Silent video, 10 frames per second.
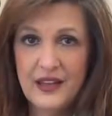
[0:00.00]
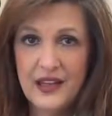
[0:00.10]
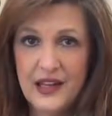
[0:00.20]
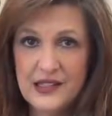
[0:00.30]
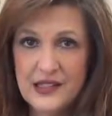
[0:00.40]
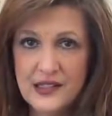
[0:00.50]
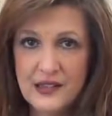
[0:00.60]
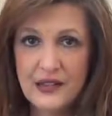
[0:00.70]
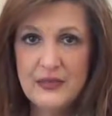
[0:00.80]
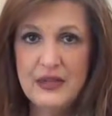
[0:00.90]
And I
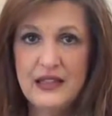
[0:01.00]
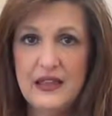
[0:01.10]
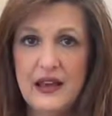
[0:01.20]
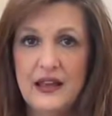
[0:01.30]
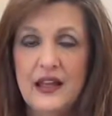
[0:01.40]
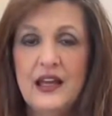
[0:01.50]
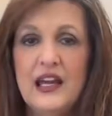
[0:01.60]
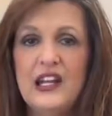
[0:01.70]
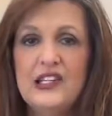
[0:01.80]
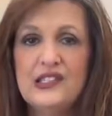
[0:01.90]
sincerely mean that.
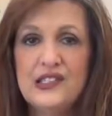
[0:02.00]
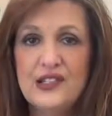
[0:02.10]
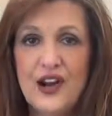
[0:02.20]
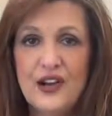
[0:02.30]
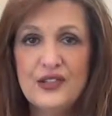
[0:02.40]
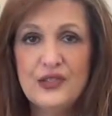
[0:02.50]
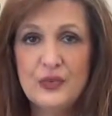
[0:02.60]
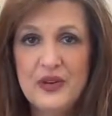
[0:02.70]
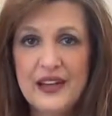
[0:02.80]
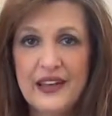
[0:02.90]
And it
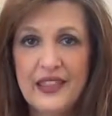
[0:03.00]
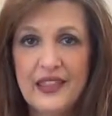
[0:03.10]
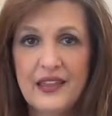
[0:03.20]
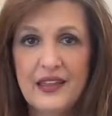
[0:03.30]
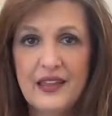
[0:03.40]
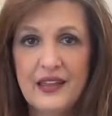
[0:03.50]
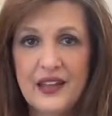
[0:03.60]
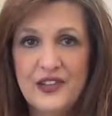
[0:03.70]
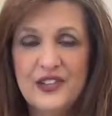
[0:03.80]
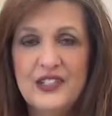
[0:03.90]
starts with
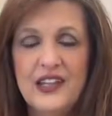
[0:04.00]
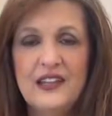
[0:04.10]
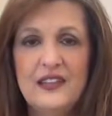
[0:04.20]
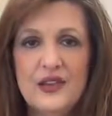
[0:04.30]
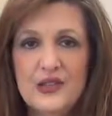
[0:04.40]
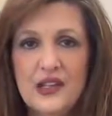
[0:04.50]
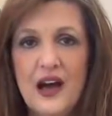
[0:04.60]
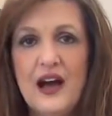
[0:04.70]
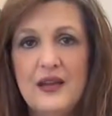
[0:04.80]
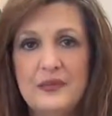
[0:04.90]
understanding those
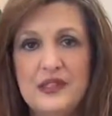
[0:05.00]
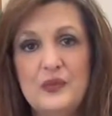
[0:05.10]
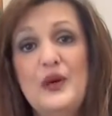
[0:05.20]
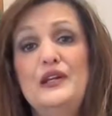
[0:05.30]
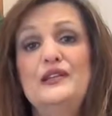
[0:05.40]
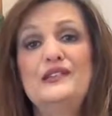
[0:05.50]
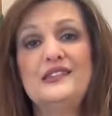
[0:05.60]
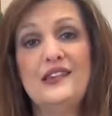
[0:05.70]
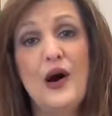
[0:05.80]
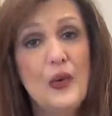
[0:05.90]
times when
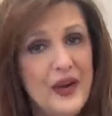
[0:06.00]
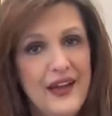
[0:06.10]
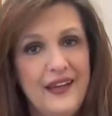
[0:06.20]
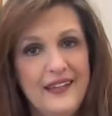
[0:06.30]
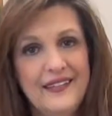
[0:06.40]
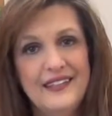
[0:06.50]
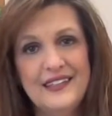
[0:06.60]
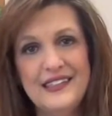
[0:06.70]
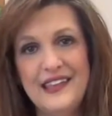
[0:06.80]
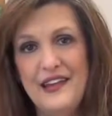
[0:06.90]
it's okay
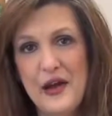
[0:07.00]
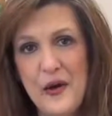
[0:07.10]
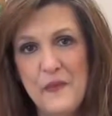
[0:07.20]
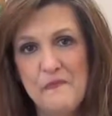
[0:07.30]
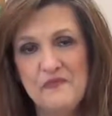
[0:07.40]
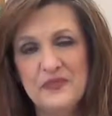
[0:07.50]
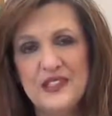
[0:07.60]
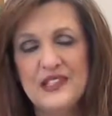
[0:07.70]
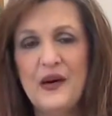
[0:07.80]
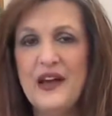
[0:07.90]
to say no.
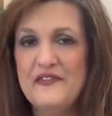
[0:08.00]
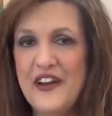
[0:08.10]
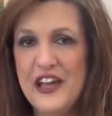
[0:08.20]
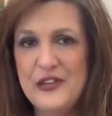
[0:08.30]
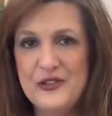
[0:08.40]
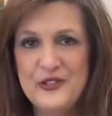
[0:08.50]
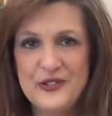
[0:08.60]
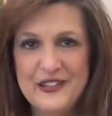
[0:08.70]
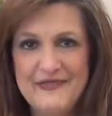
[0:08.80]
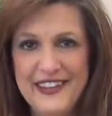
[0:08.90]
So I invite you to
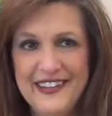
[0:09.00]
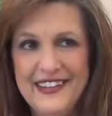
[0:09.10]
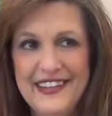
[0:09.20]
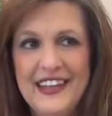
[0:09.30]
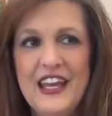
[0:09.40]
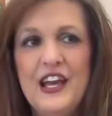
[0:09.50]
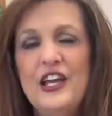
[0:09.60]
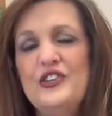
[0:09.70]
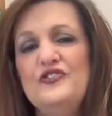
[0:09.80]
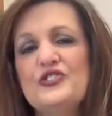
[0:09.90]
join me
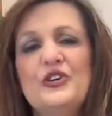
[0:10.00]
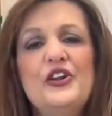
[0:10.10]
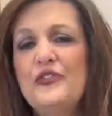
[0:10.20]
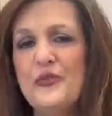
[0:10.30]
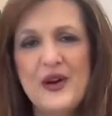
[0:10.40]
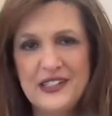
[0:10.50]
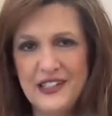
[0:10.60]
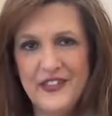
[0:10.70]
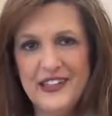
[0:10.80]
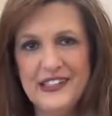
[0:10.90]
and join the rest
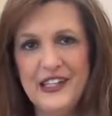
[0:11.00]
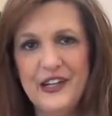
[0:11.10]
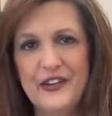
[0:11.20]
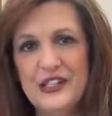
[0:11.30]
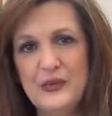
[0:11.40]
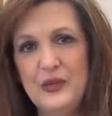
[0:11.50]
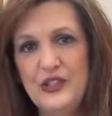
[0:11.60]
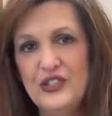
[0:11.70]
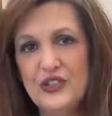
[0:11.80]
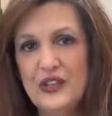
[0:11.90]
of us here as we
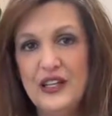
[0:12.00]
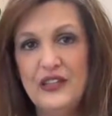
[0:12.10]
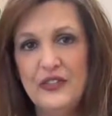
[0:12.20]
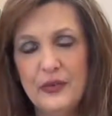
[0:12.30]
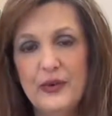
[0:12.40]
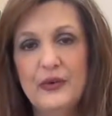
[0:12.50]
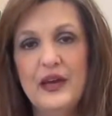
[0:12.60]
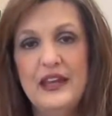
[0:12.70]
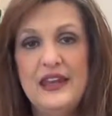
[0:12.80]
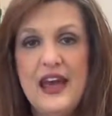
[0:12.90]
journey through
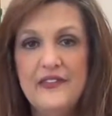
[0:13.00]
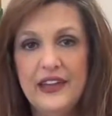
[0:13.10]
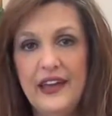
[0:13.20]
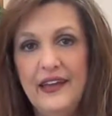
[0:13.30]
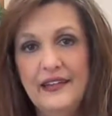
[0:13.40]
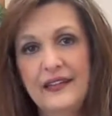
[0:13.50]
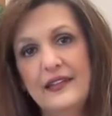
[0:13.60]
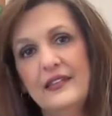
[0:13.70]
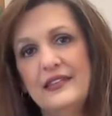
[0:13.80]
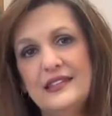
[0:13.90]
and navigate
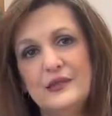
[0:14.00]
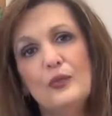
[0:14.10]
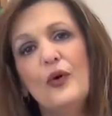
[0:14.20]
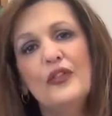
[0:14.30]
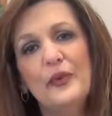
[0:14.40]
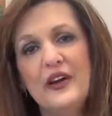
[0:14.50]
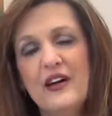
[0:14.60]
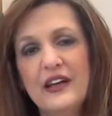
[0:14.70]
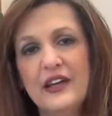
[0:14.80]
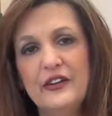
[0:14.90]
this role that we
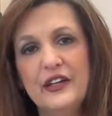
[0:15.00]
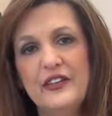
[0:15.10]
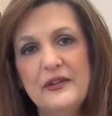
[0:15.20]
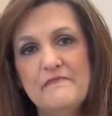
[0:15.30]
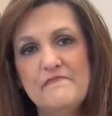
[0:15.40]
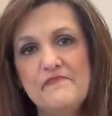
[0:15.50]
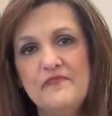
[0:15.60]
call caregiving.